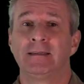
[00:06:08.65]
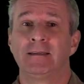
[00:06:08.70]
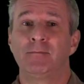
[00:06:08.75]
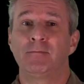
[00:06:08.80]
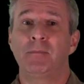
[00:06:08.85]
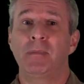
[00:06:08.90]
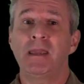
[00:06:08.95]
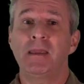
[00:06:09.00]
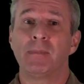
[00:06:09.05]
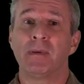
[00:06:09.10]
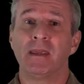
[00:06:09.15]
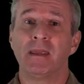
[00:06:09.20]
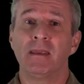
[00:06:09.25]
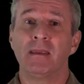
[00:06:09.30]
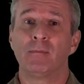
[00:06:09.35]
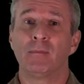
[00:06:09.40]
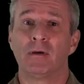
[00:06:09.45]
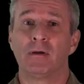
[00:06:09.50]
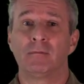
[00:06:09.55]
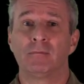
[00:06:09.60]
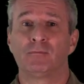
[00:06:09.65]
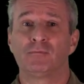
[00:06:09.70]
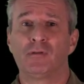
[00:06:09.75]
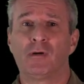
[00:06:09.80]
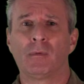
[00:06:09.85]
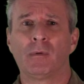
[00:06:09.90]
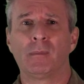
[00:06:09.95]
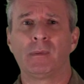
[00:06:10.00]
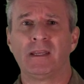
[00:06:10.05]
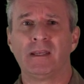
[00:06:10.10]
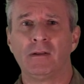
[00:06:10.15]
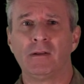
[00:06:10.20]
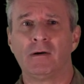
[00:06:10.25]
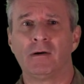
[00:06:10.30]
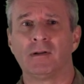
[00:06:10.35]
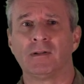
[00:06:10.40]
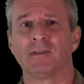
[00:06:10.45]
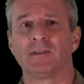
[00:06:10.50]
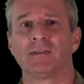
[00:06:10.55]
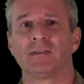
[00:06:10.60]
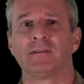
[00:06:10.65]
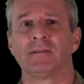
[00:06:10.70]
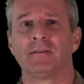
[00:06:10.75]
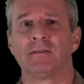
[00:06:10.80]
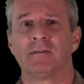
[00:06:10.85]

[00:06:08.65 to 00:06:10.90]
Maybe, but probably not.